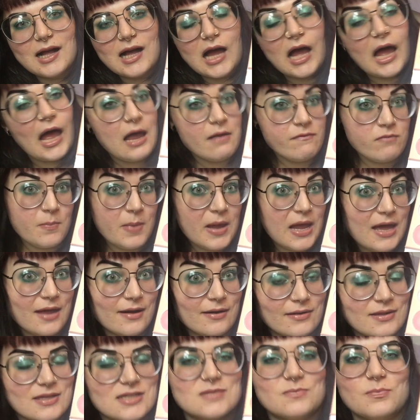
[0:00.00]
I have a pan
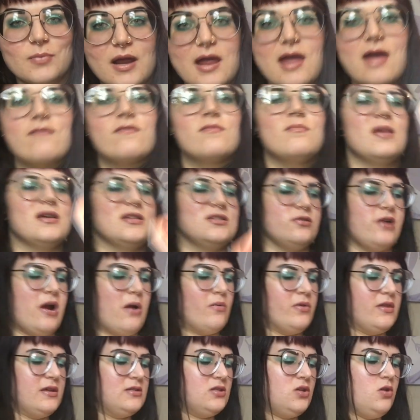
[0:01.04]
in this, but I haven't messed around
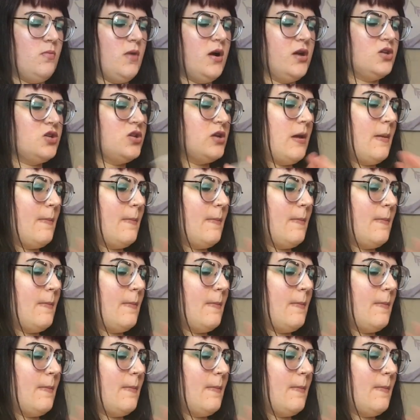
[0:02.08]
with it too much.